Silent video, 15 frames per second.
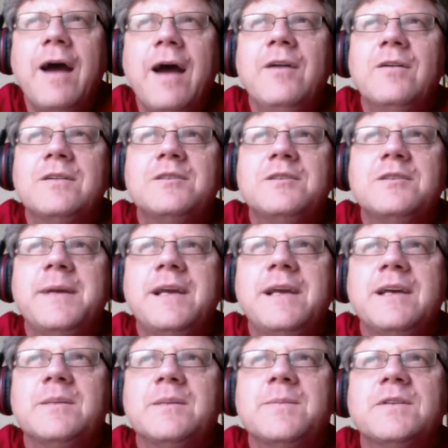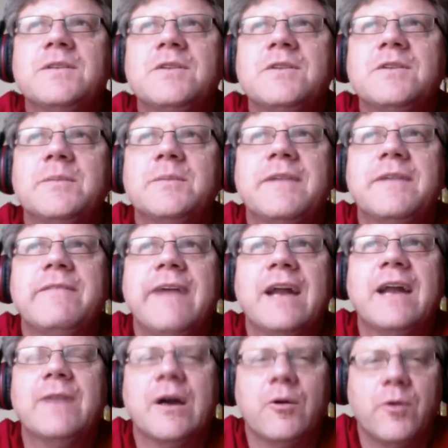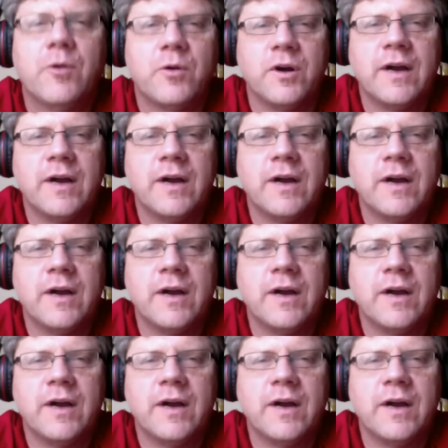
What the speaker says: Speaking as a person who's a big fan of Ecuador,